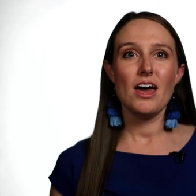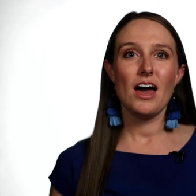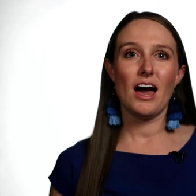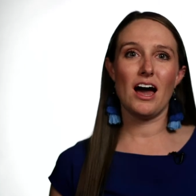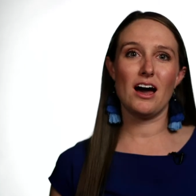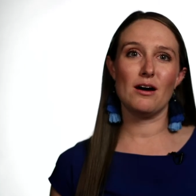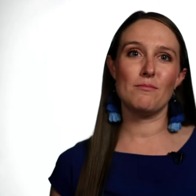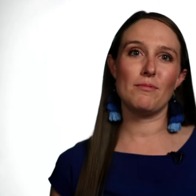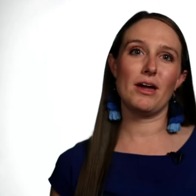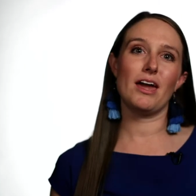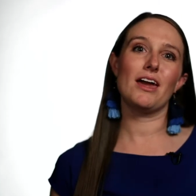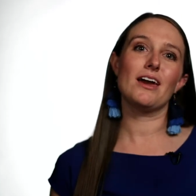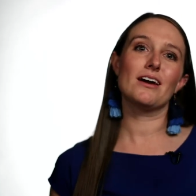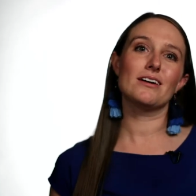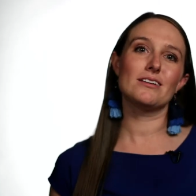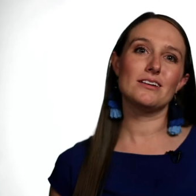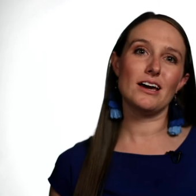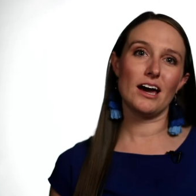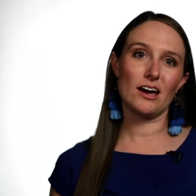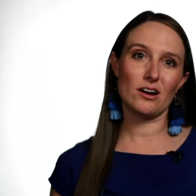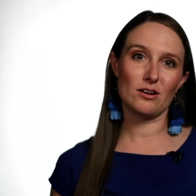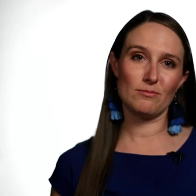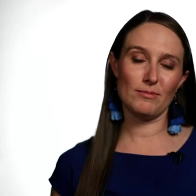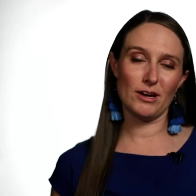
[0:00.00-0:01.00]
and
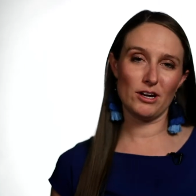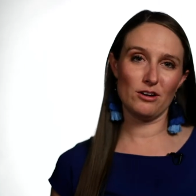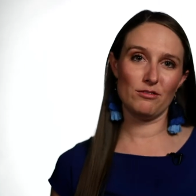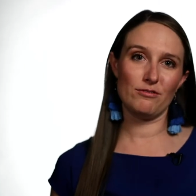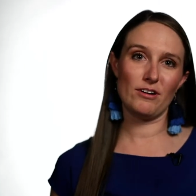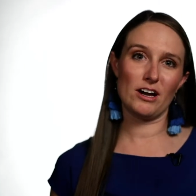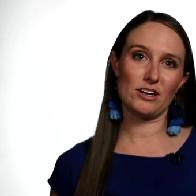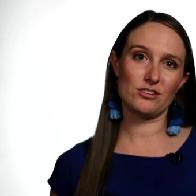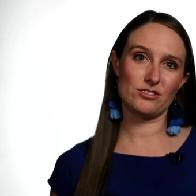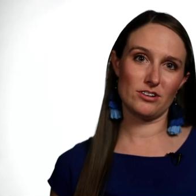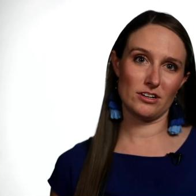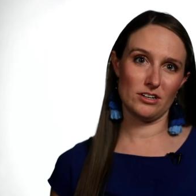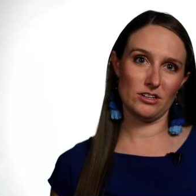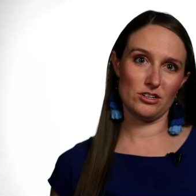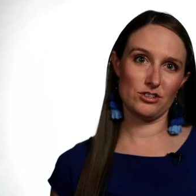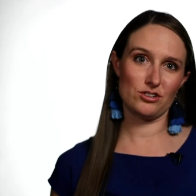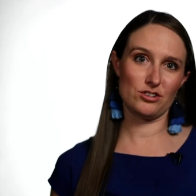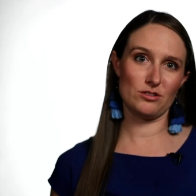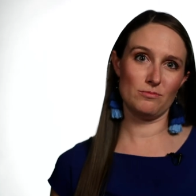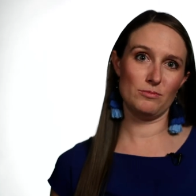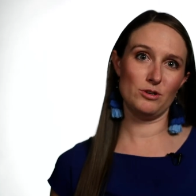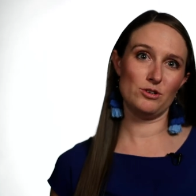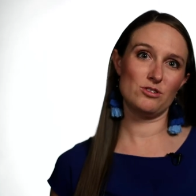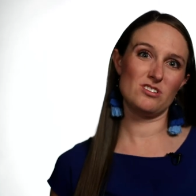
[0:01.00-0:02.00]
at our manufacturing and
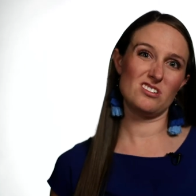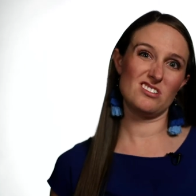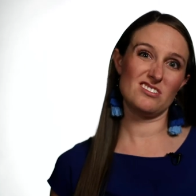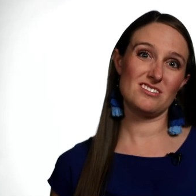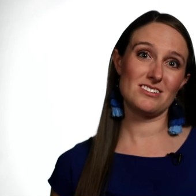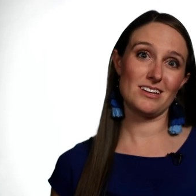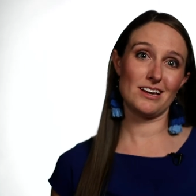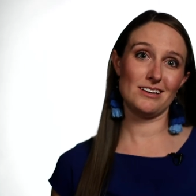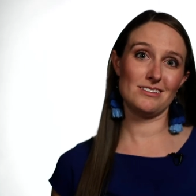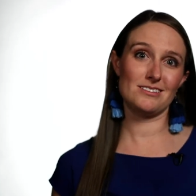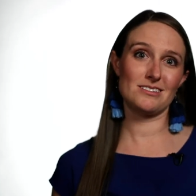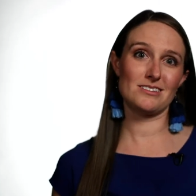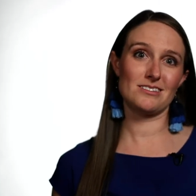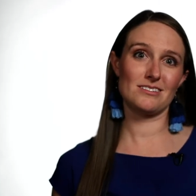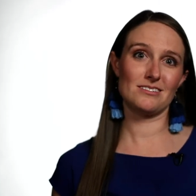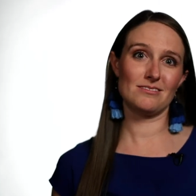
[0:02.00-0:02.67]
distribution sites.